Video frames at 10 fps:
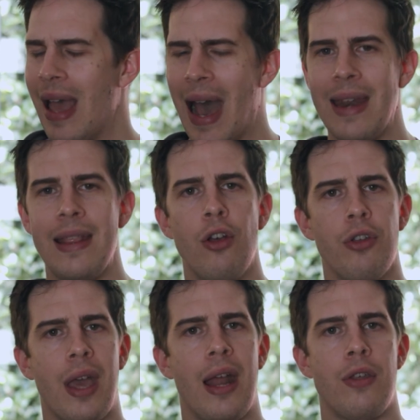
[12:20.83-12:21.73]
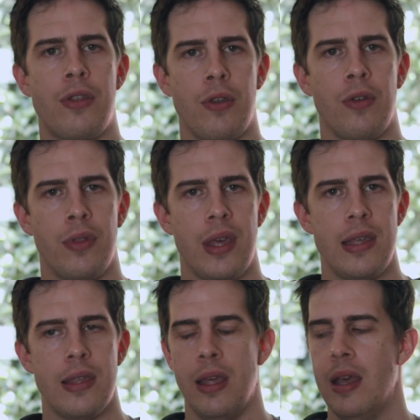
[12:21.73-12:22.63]
Adding those kind of
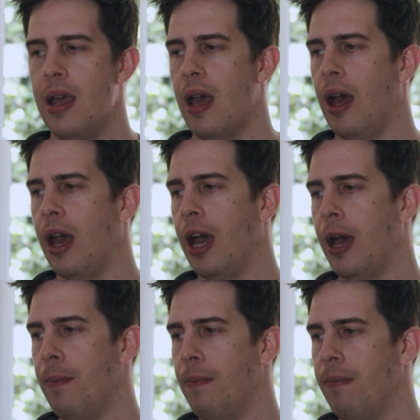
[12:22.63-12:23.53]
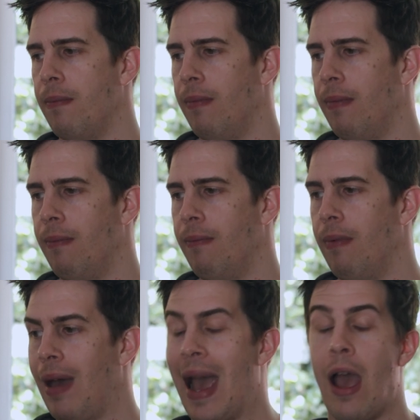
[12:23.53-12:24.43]
subtleties,
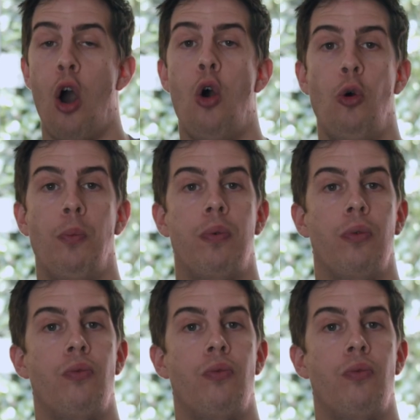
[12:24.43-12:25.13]
I hope